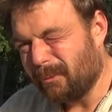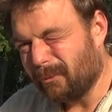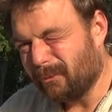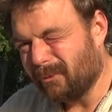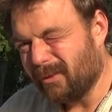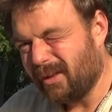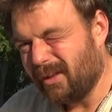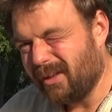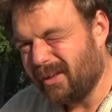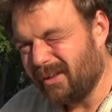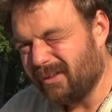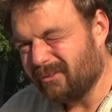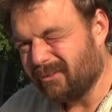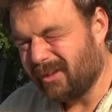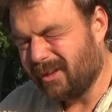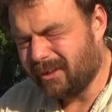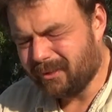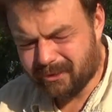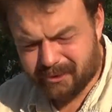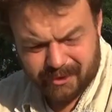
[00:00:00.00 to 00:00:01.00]

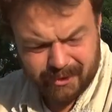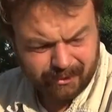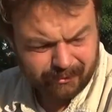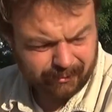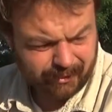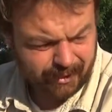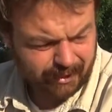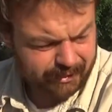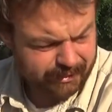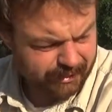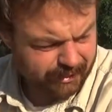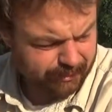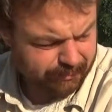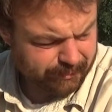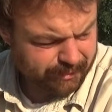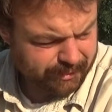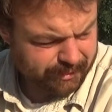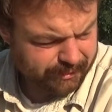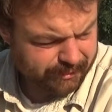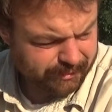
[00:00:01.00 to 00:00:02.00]
rounds down range out of
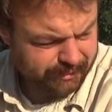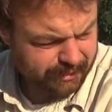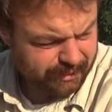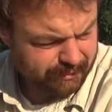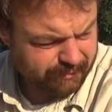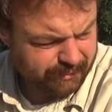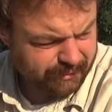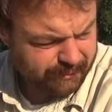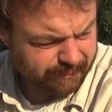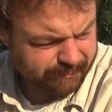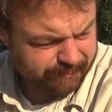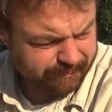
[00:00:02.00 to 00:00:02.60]
my 270.